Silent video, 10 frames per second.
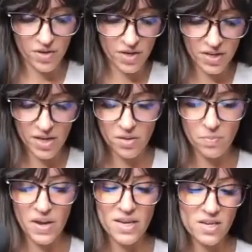again
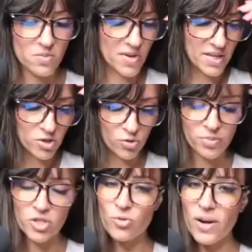abandonment or
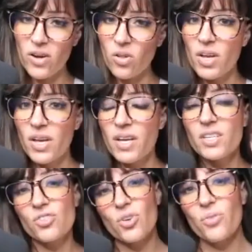betrayal
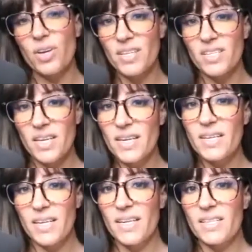so it's
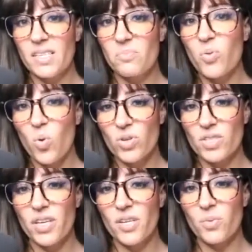it is
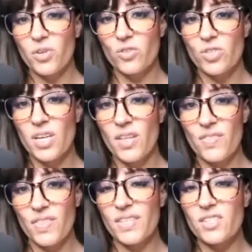important that you
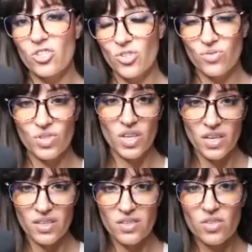understand these two
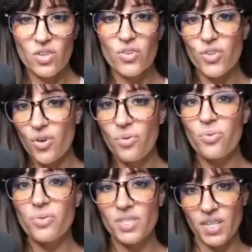things
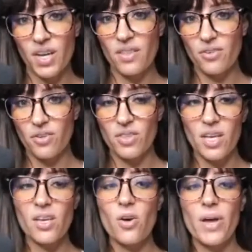go together
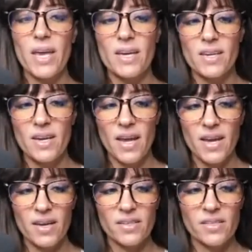they go hand in
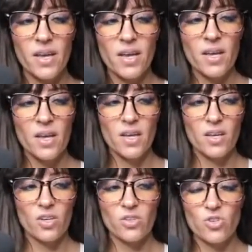hand
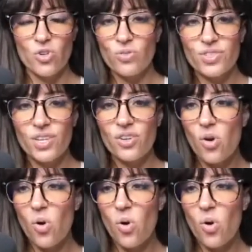dirt and